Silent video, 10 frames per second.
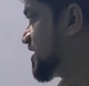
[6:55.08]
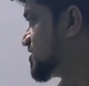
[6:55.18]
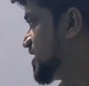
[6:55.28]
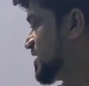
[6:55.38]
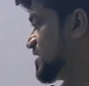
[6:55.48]

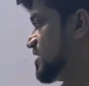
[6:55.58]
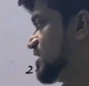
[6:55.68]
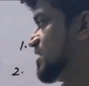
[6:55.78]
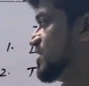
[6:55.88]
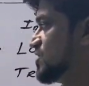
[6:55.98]

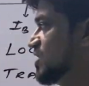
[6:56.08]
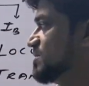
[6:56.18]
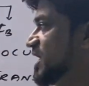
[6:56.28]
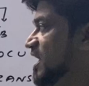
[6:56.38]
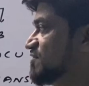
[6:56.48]
section, you
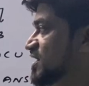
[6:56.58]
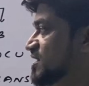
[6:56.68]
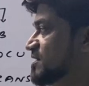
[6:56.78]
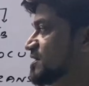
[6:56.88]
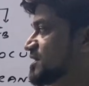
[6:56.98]
will be
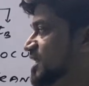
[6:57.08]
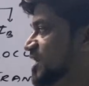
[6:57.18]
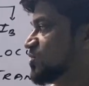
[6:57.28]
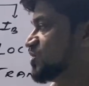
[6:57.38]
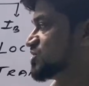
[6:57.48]
having
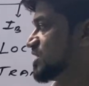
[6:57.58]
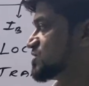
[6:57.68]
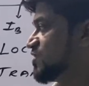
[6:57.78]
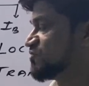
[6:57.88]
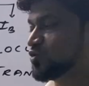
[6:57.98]
10
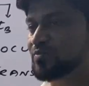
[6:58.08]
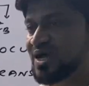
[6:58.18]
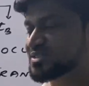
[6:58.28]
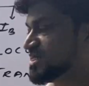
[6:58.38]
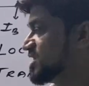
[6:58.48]
questions of 2
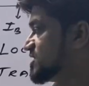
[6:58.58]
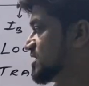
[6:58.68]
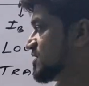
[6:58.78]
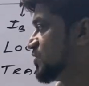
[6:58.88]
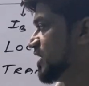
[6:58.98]
marks each.
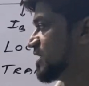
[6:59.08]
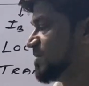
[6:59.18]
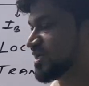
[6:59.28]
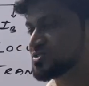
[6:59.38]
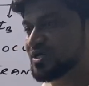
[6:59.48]
20
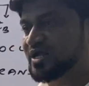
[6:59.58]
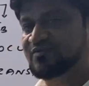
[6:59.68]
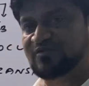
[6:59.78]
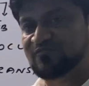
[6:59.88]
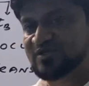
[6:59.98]
marks you will
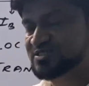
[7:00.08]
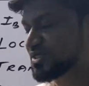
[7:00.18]
get from first